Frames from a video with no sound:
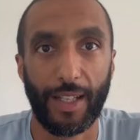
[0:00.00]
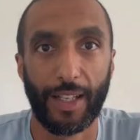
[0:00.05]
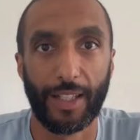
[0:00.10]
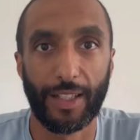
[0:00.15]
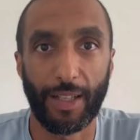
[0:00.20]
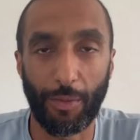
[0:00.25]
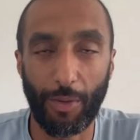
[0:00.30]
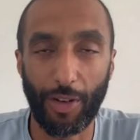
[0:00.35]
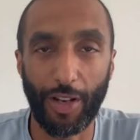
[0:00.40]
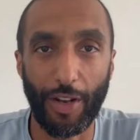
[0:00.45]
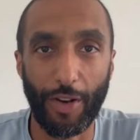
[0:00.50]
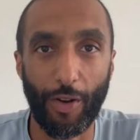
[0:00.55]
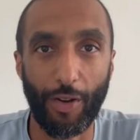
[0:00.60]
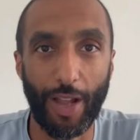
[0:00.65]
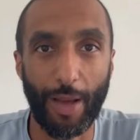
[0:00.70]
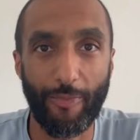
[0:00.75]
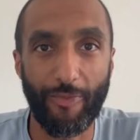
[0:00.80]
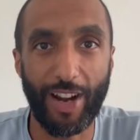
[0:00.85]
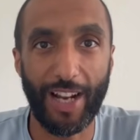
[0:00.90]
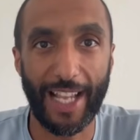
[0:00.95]
So all in all,
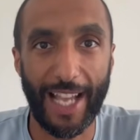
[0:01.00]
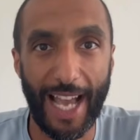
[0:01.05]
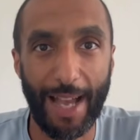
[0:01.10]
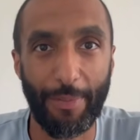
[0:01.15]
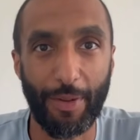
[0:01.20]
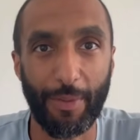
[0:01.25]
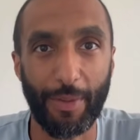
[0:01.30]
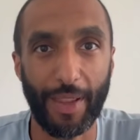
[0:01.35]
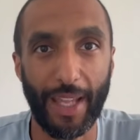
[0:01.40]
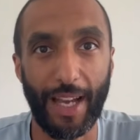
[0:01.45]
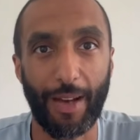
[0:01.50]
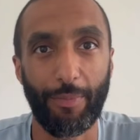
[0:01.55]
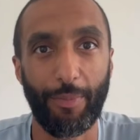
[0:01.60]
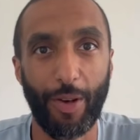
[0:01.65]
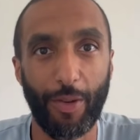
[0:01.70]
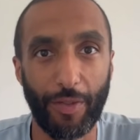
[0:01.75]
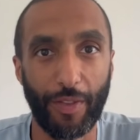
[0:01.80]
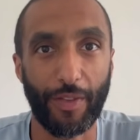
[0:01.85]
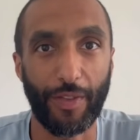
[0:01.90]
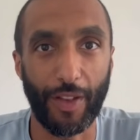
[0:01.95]
I'm really happy with how
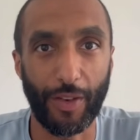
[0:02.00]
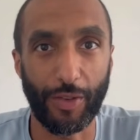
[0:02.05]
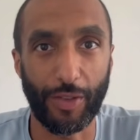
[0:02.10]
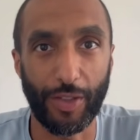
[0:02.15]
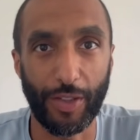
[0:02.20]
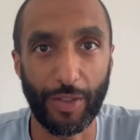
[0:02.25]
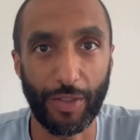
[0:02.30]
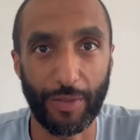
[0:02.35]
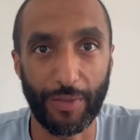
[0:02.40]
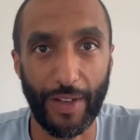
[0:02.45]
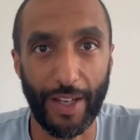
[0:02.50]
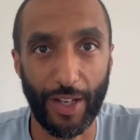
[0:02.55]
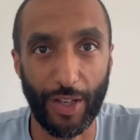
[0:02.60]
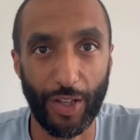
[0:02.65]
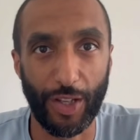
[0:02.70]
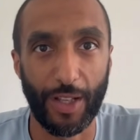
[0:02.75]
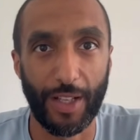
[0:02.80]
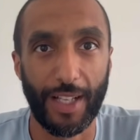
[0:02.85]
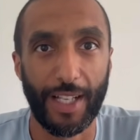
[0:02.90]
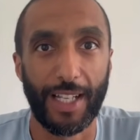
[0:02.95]
both of those shoes
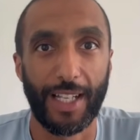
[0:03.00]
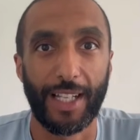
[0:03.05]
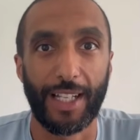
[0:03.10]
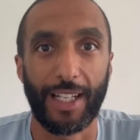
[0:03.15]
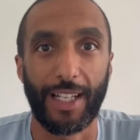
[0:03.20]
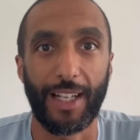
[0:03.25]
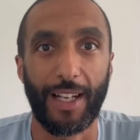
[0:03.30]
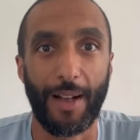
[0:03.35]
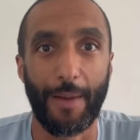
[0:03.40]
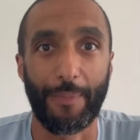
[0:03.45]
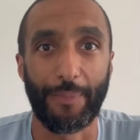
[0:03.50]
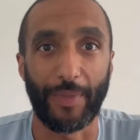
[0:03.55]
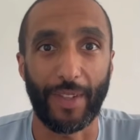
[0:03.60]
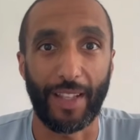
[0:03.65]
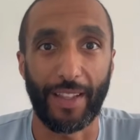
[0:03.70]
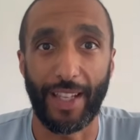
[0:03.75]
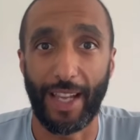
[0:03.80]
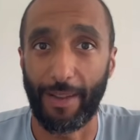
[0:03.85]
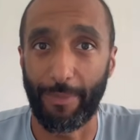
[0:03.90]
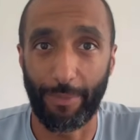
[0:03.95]
feel.
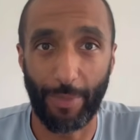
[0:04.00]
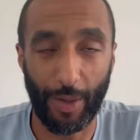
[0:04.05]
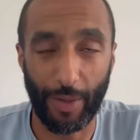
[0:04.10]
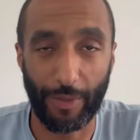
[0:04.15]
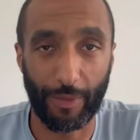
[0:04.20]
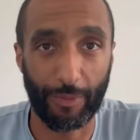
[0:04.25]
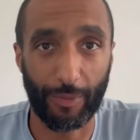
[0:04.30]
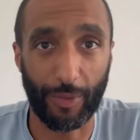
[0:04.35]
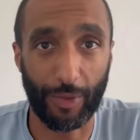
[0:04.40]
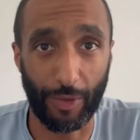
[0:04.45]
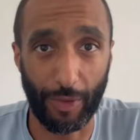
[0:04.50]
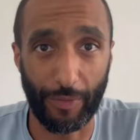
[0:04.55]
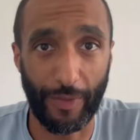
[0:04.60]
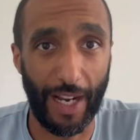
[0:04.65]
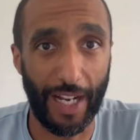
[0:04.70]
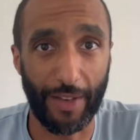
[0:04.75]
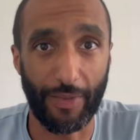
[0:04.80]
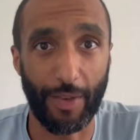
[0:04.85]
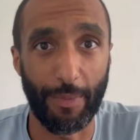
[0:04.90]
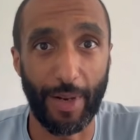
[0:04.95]
They're both good
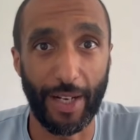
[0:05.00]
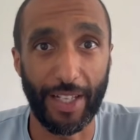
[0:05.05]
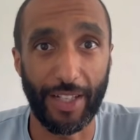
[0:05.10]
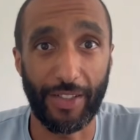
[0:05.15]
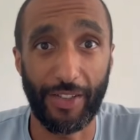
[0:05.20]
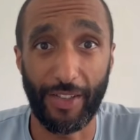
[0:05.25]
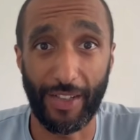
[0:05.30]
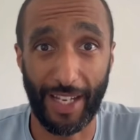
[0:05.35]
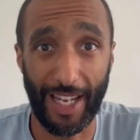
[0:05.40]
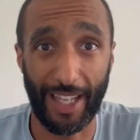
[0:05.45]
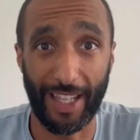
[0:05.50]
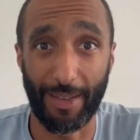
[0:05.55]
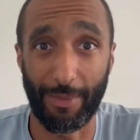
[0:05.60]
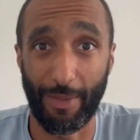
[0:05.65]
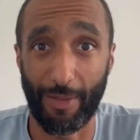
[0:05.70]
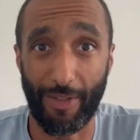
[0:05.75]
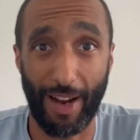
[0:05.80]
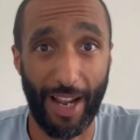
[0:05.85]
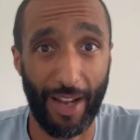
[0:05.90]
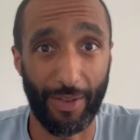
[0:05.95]
value for money, so you can get them
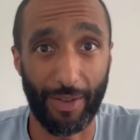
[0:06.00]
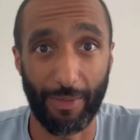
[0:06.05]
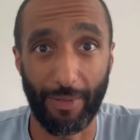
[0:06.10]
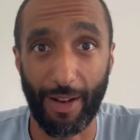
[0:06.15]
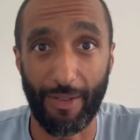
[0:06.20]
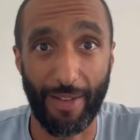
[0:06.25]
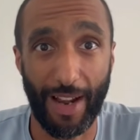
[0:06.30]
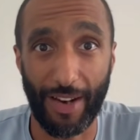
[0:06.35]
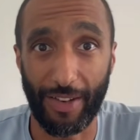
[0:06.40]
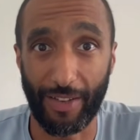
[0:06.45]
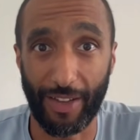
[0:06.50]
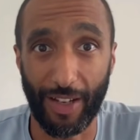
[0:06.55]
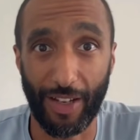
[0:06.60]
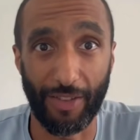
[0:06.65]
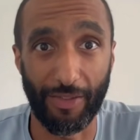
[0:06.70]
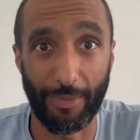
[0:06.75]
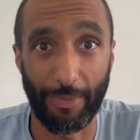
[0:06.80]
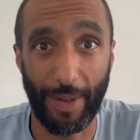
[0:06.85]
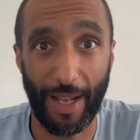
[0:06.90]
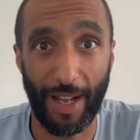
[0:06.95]
around at the
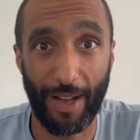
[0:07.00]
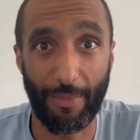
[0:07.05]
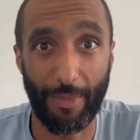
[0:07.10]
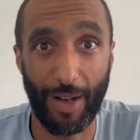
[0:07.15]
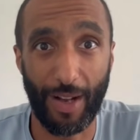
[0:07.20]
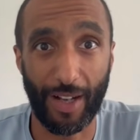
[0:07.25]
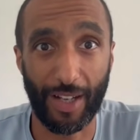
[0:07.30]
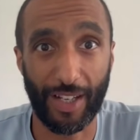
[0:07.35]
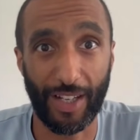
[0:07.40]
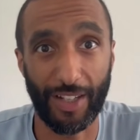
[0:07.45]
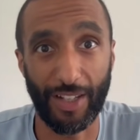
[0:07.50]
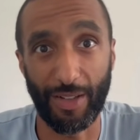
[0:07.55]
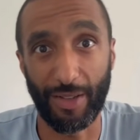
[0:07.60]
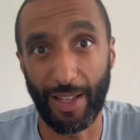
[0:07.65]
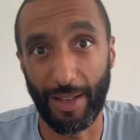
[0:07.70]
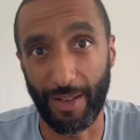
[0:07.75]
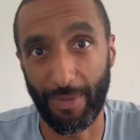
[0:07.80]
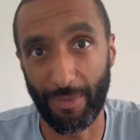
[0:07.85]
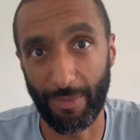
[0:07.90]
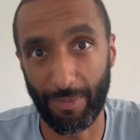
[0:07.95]
£100 mark. I know
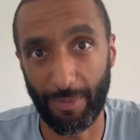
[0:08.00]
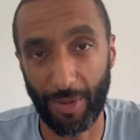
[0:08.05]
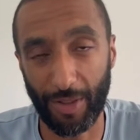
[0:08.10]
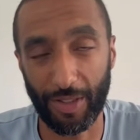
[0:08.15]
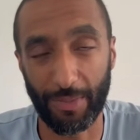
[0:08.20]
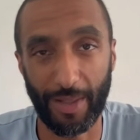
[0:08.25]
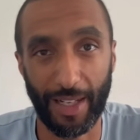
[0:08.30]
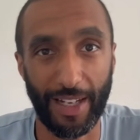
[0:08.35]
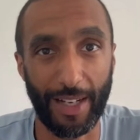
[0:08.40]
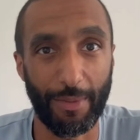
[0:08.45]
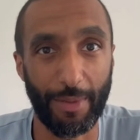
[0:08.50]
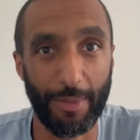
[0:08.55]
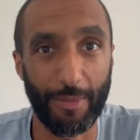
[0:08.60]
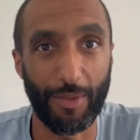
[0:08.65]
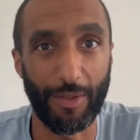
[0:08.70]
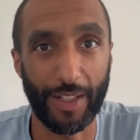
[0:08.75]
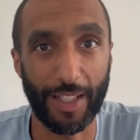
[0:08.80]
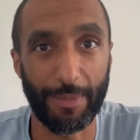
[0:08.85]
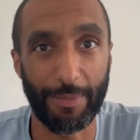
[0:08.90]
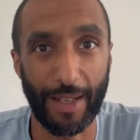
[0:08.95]
they're possibly a little bit
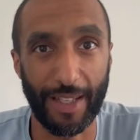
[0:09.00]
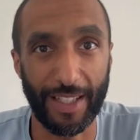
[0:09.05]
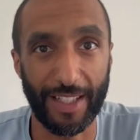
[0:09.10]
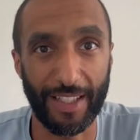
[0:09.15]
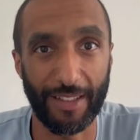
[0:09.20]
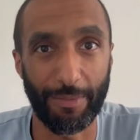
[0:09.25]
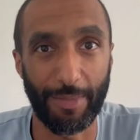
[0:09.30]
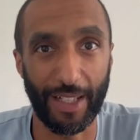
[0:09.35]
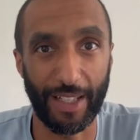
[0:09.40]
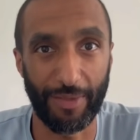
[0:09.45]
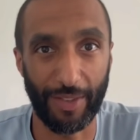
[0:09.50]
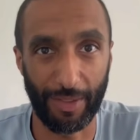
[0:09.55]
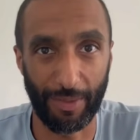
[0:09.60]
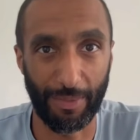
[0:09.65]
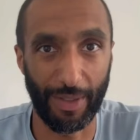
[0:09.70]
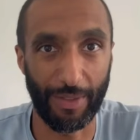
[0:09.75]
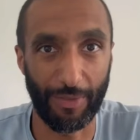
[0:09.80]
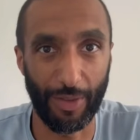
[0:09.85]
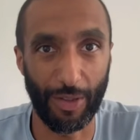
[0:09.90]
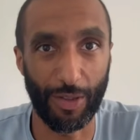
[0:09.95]
more expensive, but if you
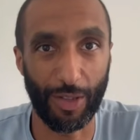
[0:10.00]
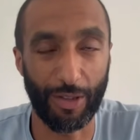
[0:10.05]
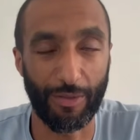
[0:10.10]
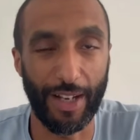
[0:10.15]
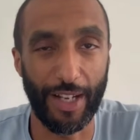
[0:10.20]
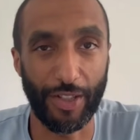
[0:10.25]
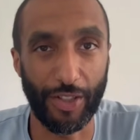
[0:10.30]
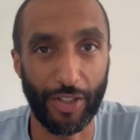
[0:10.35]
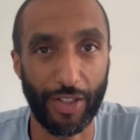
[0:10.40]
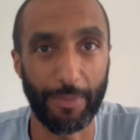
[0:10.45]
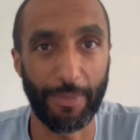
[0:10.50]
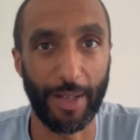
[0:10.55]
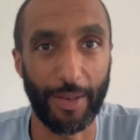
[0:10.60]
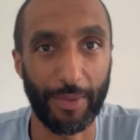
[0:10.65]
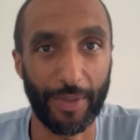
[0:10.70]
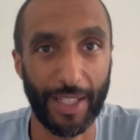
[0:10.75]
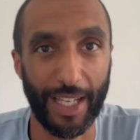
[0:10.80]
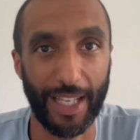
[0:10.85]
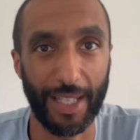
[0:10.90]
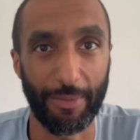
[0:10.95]
look around, you should be able
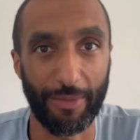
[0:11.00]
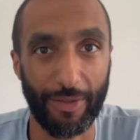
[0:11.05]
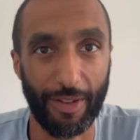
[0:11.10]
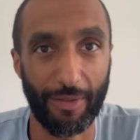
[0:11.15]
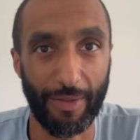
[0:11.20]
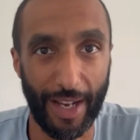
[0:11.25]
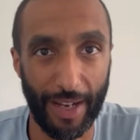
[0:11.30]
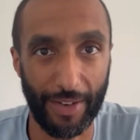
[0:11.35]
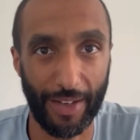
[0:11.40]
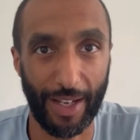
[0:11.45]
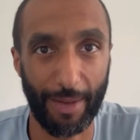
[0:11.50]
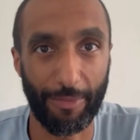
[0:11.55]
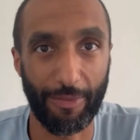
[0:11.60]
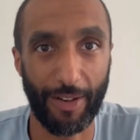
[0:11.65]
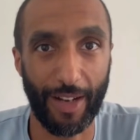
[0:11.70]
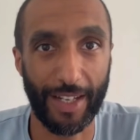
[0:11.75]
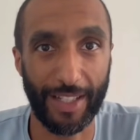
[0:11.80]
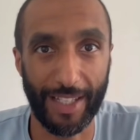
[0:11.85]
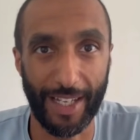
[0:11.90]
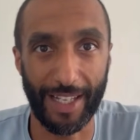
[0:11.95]
to get them for around that
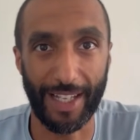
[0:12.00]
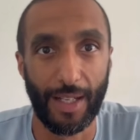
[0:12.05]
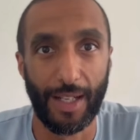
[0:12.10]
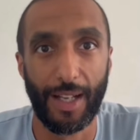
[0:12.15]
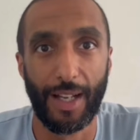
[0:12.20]
price. And